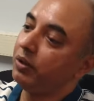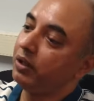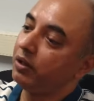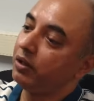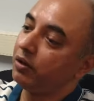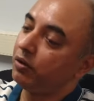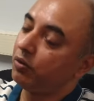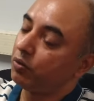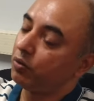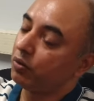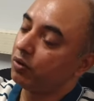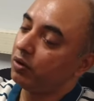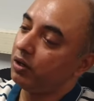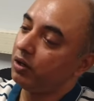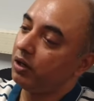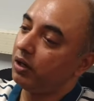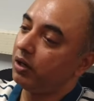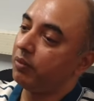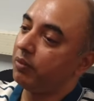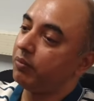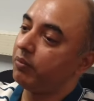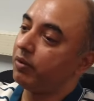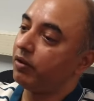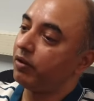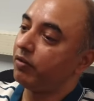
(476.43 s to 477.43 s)
be the total
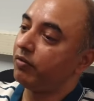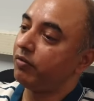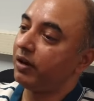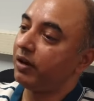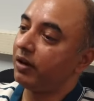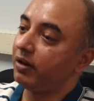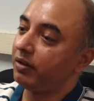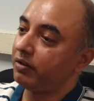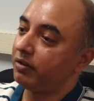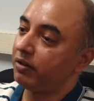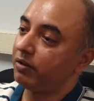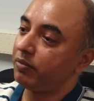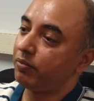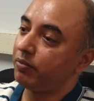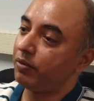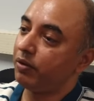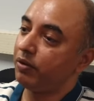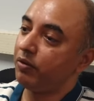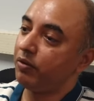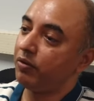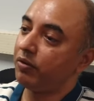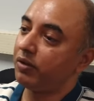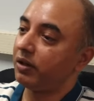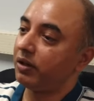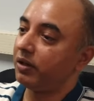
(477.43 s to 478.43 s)
number of viruses
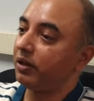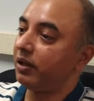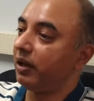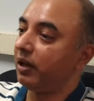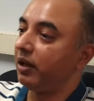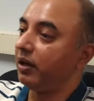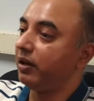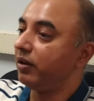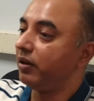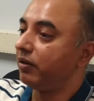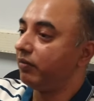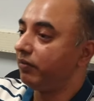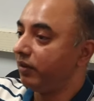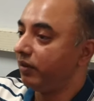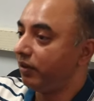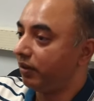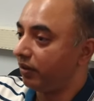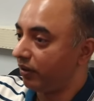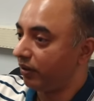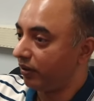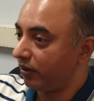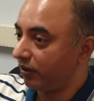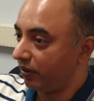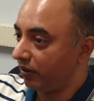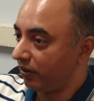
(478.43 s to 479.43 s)
produced at the end of
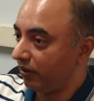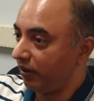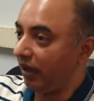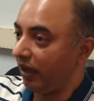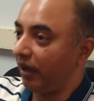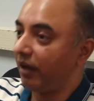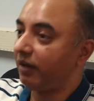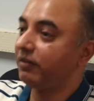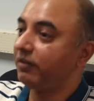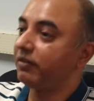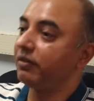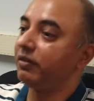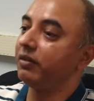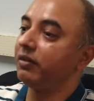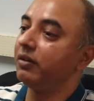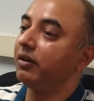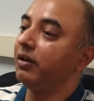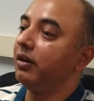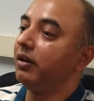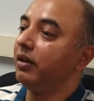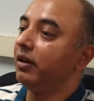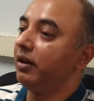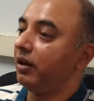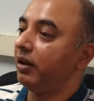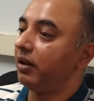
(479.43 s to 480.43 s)
the reaction